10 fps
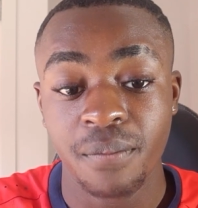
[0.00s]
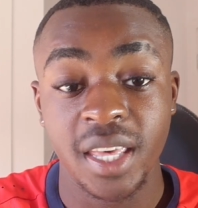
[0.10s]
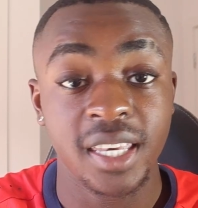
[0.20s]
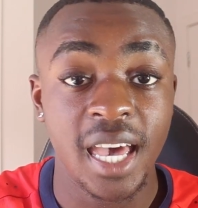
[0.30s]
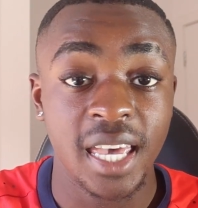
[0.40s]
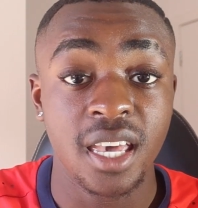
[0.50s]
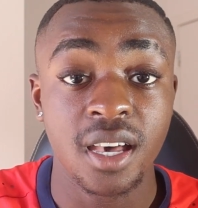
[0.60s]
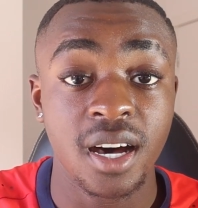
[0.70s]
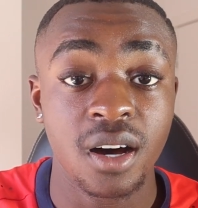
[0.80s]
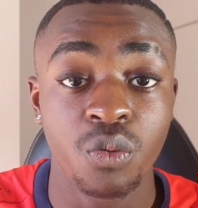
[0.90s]
They get
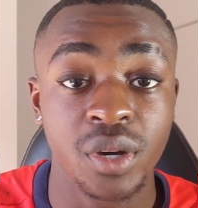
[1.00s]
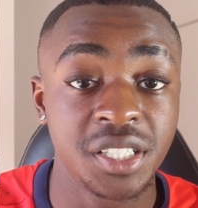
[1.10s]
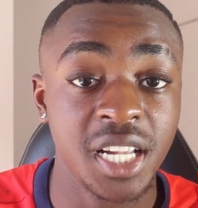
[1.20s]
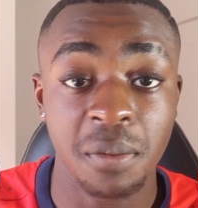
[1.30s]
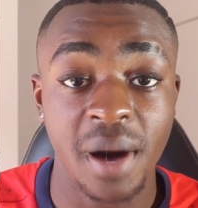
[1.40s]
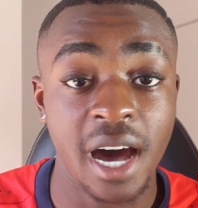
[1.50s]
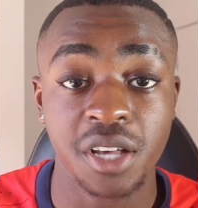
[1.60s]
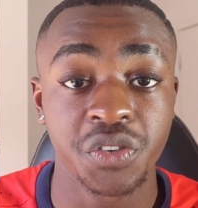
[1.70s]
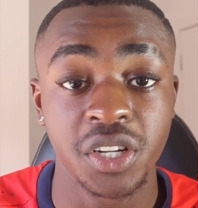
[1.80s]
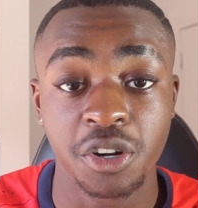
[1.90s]
here, we chill at my
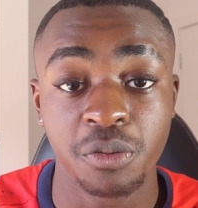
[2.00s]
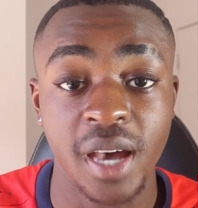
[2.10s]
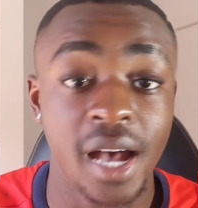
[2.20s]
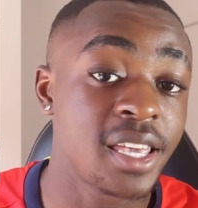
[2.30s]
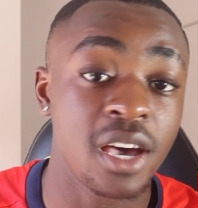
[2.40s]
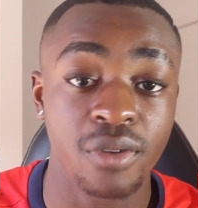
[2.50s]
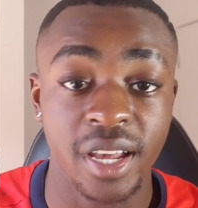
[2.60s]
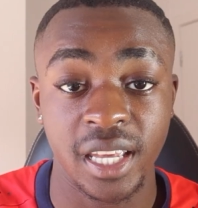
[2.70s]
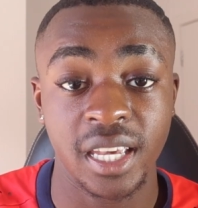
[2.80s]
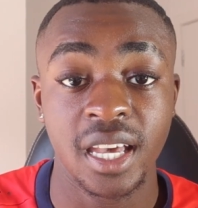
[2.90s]
house for a little bit, I get
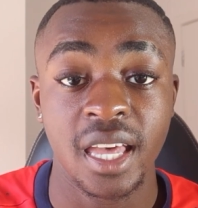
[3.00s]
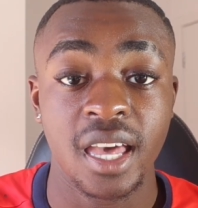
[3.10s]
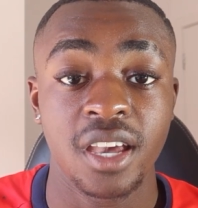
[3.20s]
ready.